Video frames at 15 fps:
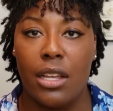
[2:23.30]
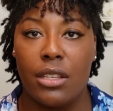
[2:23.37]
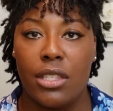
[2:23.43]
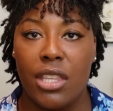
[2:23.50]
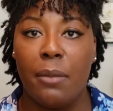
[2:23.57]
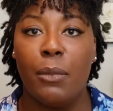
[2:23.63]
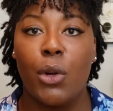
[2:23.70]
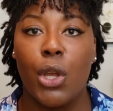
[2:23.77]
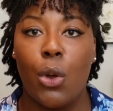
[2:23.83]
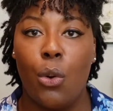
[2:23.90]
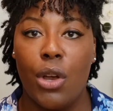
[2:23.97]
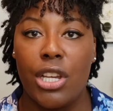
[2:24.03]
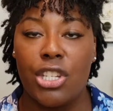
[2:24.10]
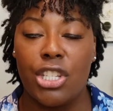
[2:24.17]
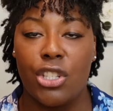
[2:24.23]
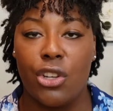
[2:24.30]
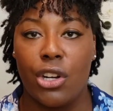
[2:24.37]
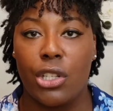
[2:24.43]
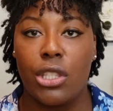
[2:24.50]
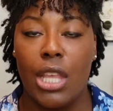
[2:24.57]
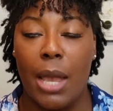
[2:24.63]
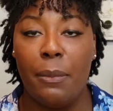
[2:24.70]
summary question or
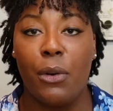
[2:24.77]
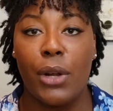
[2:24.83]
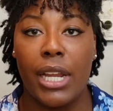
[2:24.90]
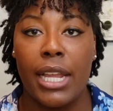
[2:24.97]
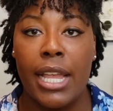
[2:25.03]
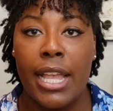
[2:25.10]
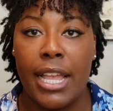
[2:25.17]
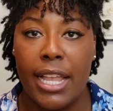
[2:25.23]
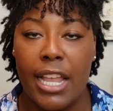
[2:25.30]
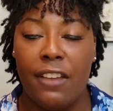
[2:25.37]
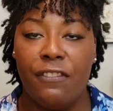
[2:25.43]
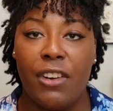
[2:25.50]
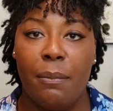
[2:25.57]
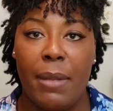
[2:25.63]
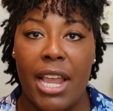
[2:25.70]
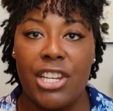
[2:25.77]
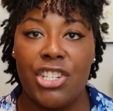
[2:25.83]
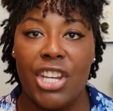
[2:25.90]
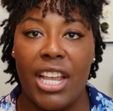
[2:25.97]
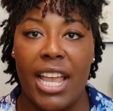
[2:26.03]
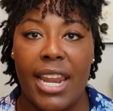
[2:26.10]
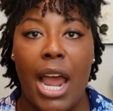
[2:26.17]
summary
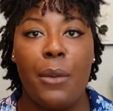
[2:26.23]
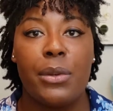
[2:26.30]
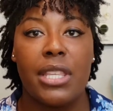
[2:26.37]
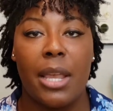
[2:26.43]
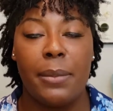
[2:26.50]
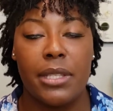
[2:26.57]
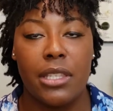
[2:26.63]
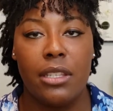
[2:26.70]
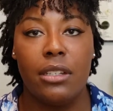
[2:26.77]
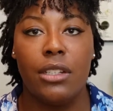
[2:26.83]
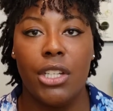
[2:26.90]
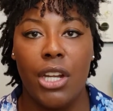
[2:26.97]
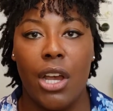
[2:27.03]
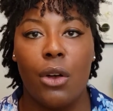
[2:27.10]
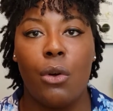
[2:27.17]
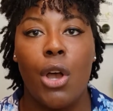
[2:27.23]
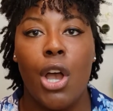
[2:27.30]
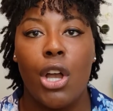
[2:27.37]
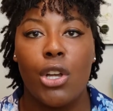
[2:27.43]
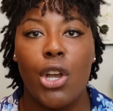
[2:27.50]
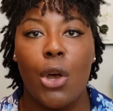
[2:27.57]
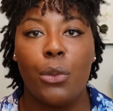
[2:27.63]
information. And I was able to,
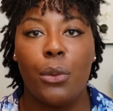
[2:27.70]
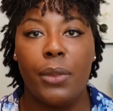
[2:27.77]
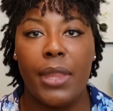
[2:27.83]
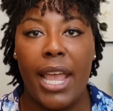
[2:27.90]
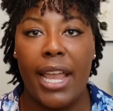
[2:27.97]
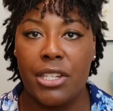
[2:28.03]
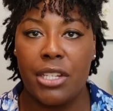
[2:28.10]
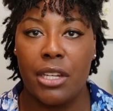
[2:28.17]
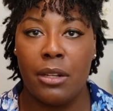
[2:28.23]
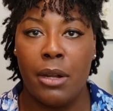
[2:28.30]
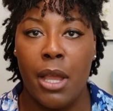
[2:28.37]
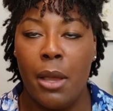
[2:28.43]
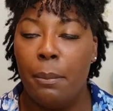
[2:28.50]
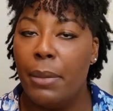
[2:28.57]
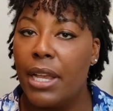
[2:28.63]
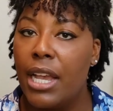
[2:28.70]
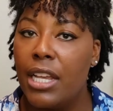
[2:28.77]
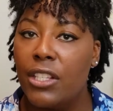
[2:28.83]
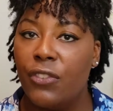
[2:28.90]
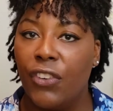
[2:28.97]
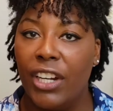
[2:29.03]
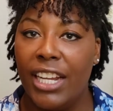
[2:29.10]
go through that.
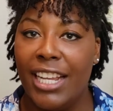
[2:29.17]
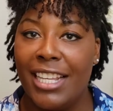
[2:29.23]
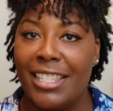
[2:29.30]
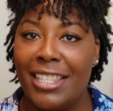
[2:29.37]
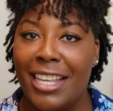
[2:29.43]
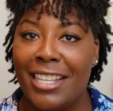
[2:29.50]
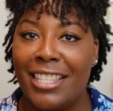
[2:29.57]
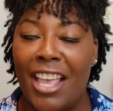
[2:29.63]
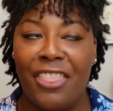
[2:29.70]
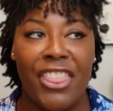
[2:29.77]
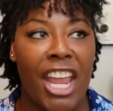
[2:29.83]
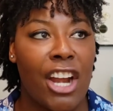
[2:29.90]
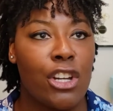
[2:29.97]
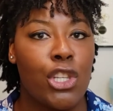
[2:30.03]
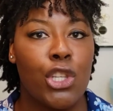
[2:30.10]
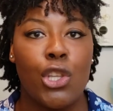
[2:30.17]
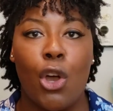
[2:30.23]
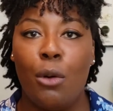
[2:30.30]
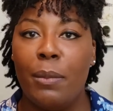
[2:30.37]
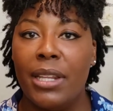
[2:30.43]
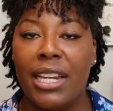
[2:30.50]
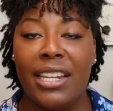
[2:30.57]
Because for instance, there's
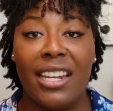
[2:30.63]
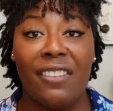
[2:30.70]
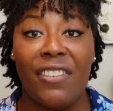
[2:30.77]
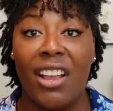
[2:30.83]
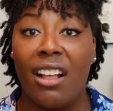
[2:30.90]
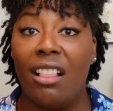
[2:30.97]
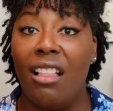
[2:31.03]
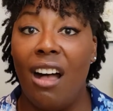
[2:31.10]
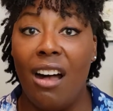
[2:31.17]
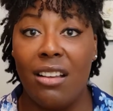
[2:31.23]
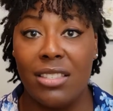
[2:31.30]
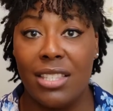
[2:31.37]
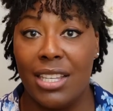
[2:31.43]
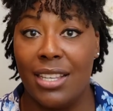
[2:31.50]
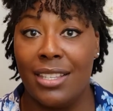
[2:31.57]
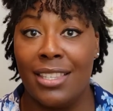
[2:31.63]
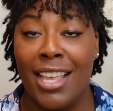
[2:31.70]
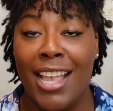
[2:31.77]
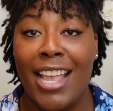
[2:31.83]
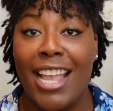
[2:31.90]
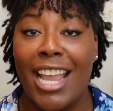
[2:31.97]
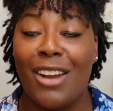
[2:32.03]
so many different clauses
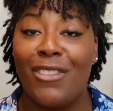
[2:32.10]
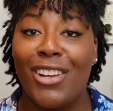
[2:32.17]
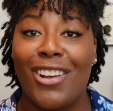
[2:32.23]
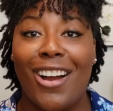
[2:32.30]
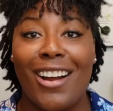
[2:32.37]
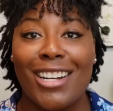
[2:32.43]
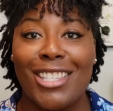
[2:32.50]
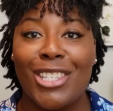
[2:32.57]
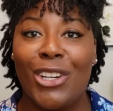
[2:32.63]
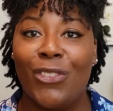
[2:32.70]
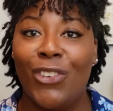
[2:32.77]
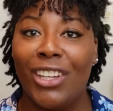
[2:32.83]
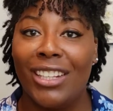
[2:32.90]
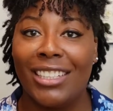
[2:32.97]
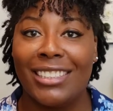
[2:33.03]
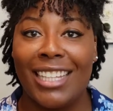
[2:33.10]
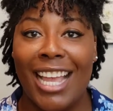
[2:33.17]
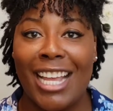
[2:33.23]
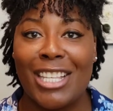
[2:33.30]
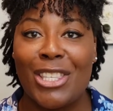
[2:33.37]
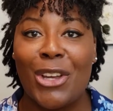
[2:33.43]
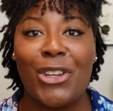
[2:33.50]
in regards to real
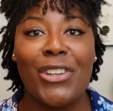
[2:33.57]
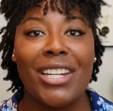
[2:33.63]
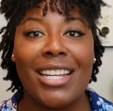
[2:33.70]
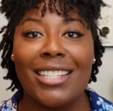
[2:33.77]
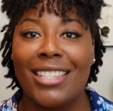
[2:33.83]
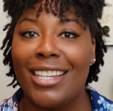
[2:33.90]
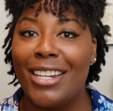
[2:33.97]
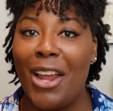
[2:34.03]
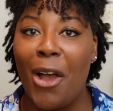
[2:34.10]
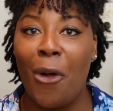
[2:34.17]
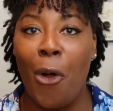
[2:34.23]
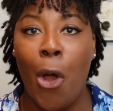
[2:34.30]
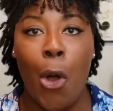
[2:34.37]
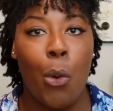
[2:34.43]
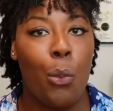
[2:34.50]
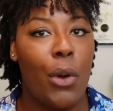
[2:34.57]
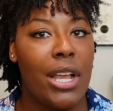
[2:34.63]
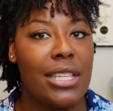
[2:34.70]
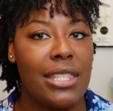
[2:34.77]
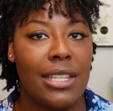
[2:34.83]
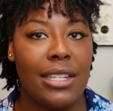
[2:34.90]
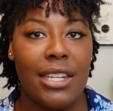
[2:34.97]
estate. So you need to know
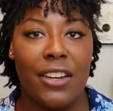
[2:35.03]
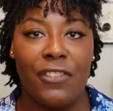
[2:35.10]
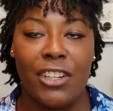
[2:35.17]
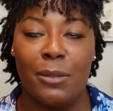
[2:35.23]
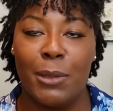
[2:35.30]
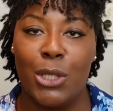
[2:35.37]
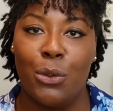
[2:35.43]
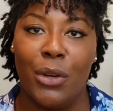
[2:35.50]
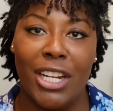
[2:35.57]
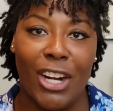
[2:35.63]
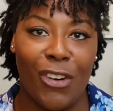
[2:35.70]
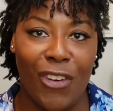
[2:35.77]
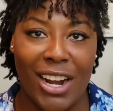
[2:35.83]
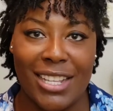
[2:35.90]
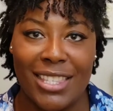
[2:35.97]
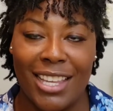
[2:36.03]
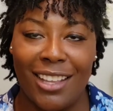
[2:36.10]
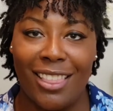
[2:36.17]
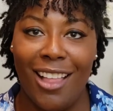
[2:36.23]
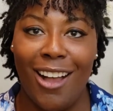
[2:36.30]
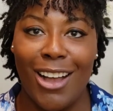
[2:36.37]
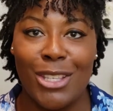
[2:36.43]
what's the difference between a granting
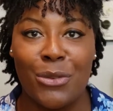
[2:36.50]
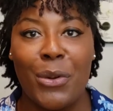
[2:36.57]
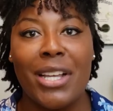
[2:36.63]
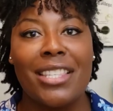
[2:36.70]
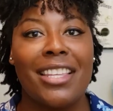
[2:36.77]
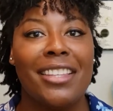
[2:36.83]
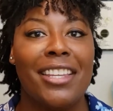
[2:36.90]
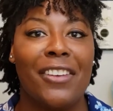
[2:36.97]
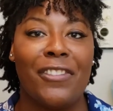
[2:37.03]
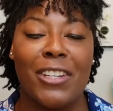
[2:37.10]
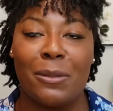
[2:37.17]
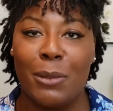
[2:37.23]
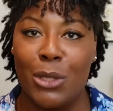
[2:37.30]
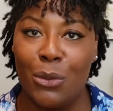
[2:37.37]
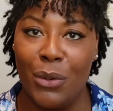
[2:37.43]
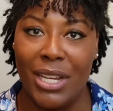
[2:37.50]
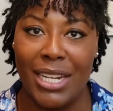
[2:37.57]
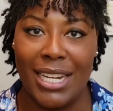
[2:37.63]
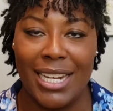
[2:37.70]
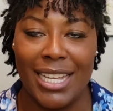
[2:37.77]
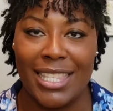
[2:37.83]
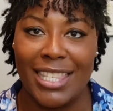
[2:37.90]
clause, what's the difference between
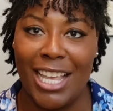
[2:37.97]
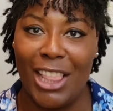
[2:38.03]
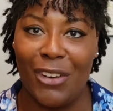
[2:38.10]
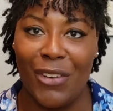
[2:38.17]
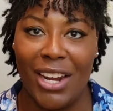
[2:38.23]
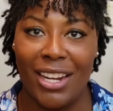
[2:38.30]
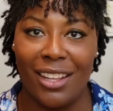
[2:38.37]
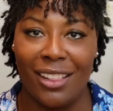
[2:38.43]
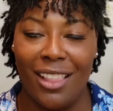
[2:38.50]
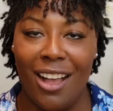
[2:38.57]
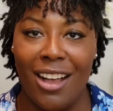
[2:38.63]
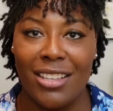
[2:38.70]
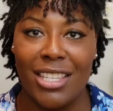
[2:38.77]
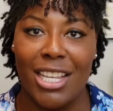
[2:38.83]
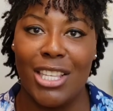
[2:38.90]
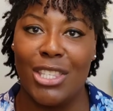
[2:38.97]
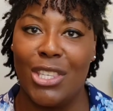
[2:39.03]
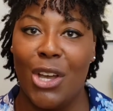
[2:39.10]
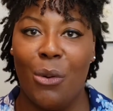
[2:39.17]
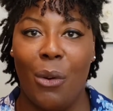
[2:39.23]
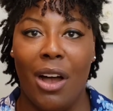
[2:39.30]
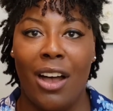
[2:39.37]
an accelerating clause, and
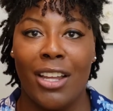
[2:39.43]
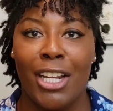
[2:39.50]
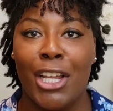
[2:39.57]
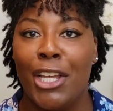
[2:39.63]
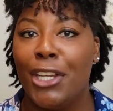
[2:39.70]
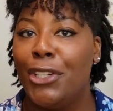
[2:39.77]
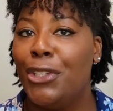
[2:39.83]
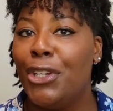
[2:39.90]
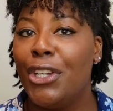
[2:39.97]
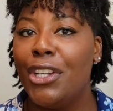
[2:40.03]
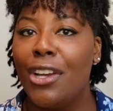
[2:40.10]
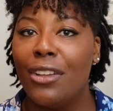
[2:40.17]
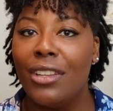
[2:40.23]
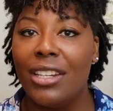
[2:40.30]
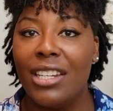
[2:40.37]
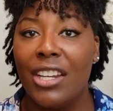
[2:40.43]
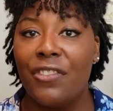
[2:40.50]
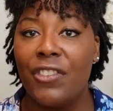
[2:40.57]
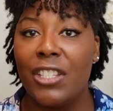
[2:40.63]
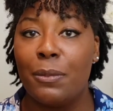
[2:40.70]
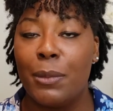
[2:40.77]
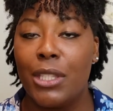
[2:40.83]
so on. Do you know the
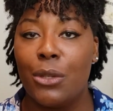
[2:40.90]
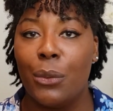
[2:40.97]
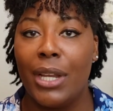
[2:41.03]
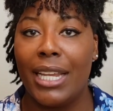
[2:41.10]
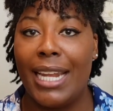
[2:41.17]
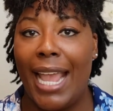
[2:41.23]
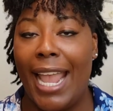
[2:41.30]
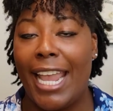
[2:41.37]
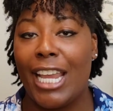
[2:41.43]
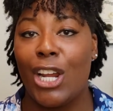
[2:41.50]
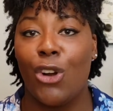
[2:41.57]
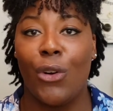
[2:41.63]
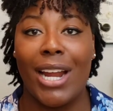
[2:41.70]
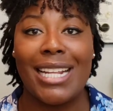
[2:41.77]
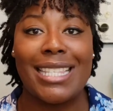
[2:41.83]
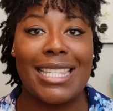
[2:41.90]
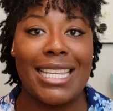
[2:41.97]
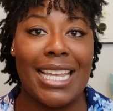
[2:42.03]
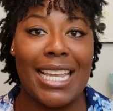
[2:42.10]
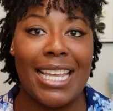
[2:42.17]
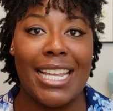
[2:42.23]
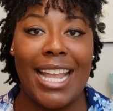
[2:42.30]
difference between a
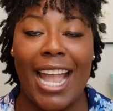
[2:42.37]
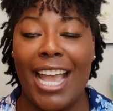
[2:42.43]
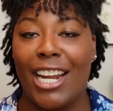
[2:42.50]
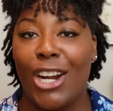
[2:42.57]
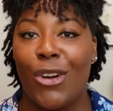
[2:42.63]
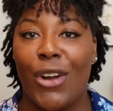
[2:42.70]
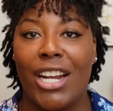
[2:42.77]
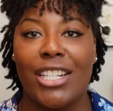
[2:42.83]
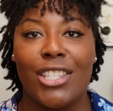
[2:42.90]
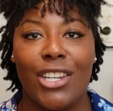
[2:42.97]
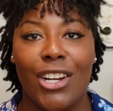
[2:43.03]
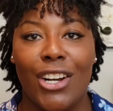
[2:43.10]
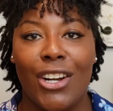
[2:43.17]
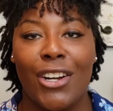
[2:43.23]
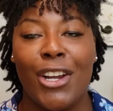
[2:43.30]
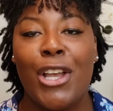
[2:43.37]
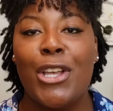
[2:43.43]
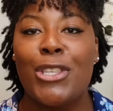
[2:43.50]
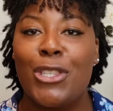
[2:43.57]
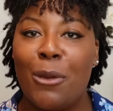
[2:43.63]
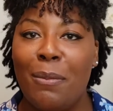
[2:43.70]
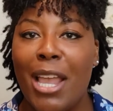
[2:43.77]
grantee and a grantor?
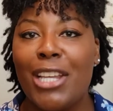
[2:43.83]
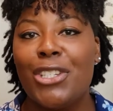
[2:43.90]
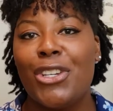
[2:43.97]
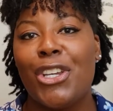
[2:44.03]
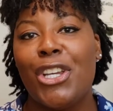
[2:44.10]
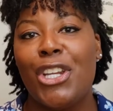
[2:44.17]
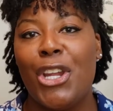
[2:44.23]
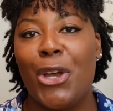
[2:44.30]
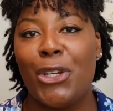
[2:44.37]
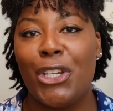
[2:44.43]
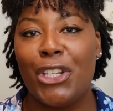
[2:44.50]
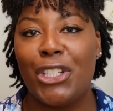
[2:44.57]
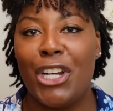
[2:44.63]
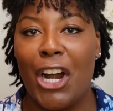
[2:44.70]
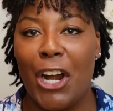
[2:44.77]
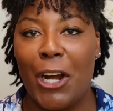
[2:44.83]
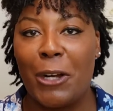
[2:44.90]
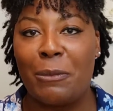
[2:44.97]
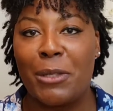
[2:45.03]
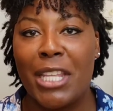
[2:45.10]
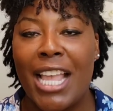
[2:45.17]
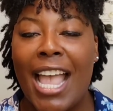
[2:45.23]
So make sure you know your
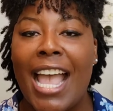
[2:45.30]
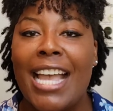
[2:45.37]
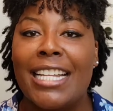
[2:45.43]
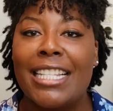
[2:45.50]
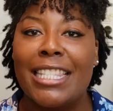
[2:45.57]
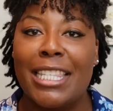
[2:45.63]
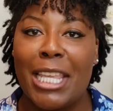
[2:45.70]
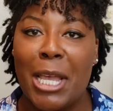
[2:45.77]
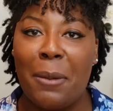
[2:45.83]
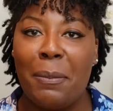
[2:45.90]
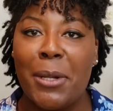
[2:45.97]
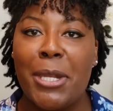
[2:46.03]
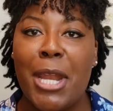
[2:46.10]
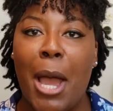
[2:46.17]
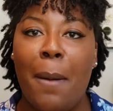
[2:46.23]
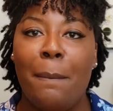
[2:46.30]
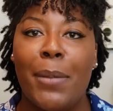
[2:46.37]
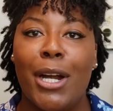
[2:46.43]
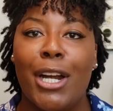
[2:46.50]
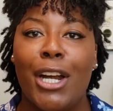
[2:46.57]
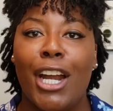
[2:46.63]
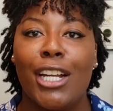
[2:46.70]
terms. Tip
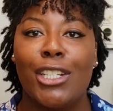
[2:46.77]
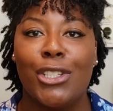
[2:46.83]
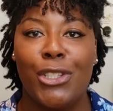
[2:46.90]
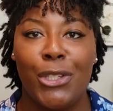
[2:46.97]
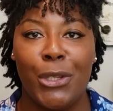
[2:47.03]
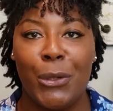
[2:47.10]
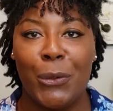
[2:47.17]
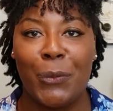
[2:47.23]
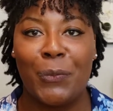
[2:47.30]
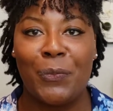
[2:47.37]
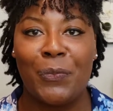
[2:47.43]
number 2,